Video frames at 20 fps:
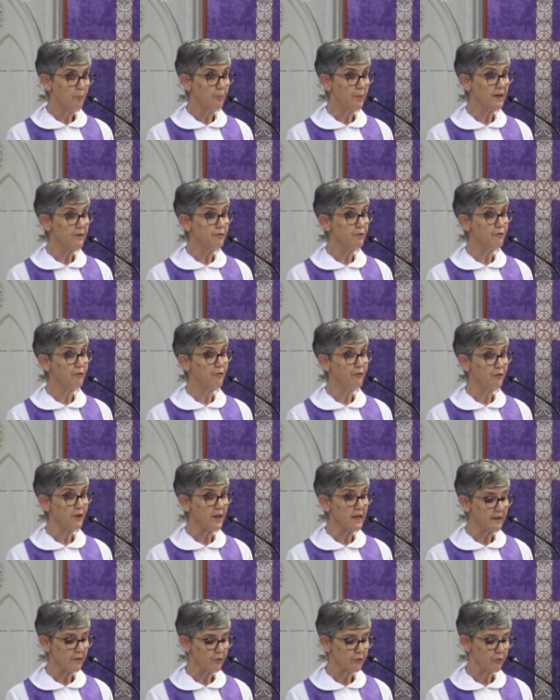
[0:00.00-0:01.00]
be
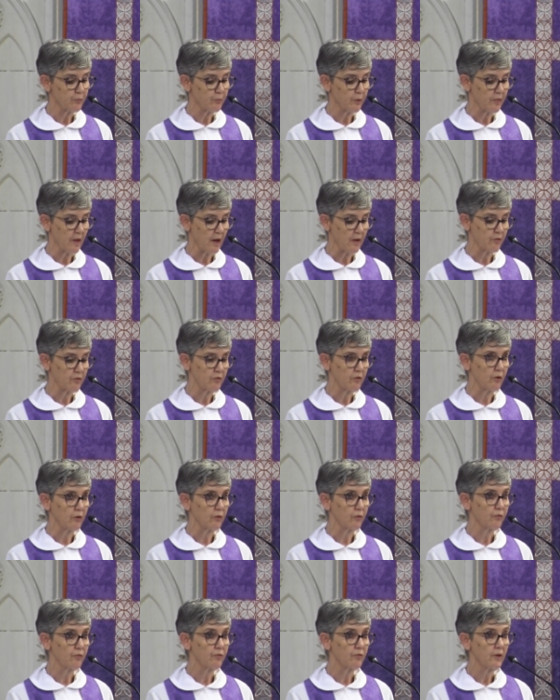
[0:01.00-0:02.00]
fierce with
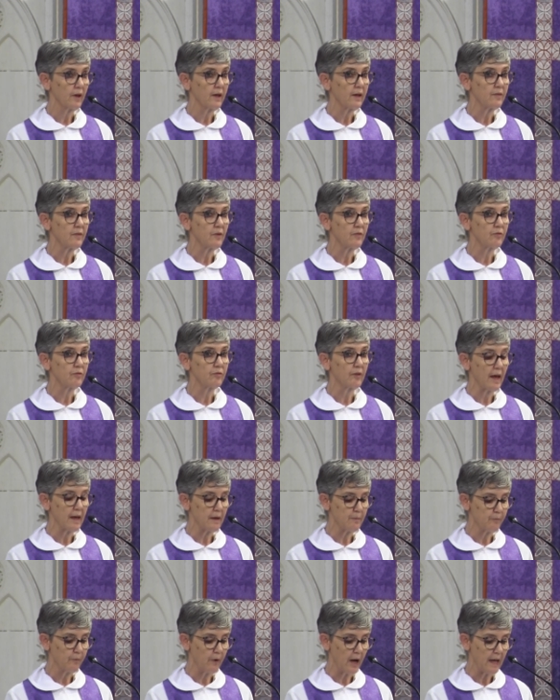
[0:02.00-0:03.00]
ourselves in the
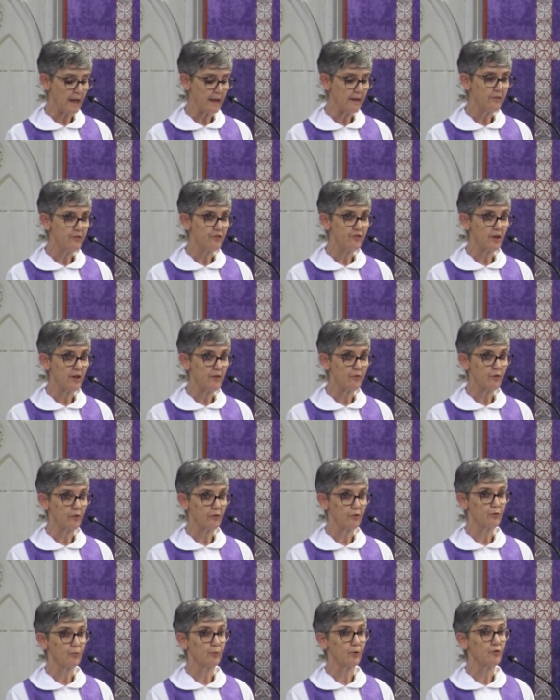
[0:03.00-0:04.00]
same way
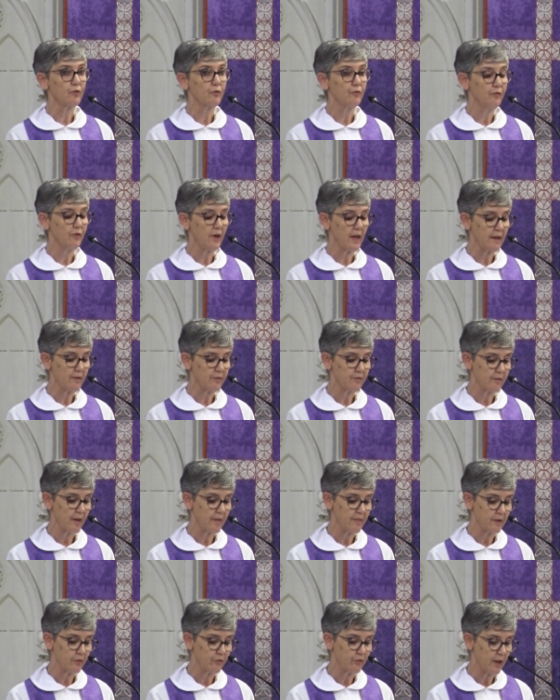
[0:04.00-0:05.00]
Jesus was fierce
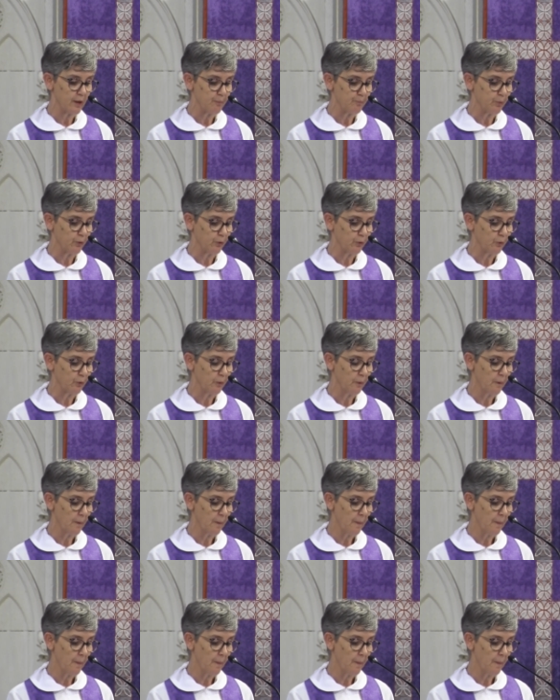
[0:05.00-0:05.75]
at the temple.